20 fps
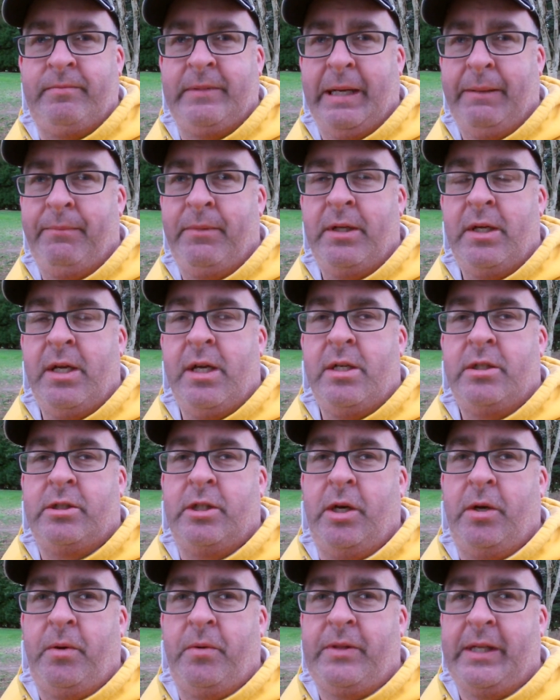yeah,
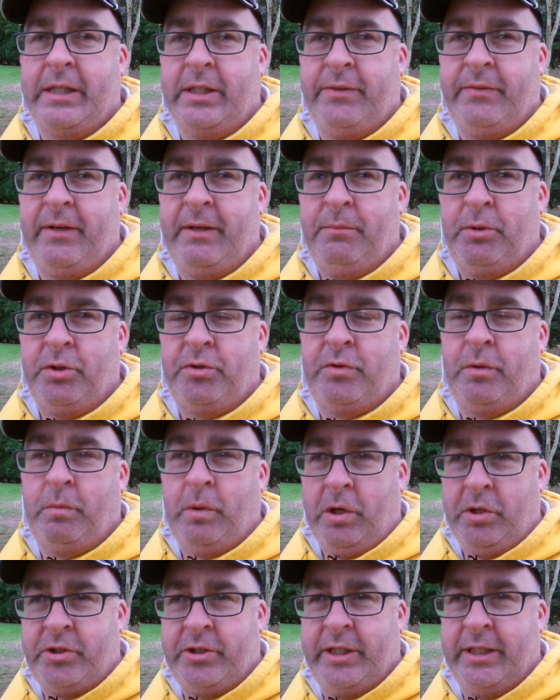so thank you very much for
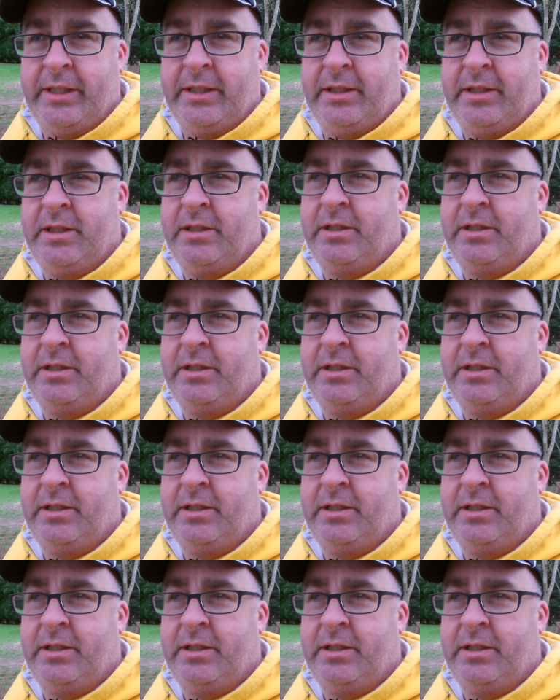watching.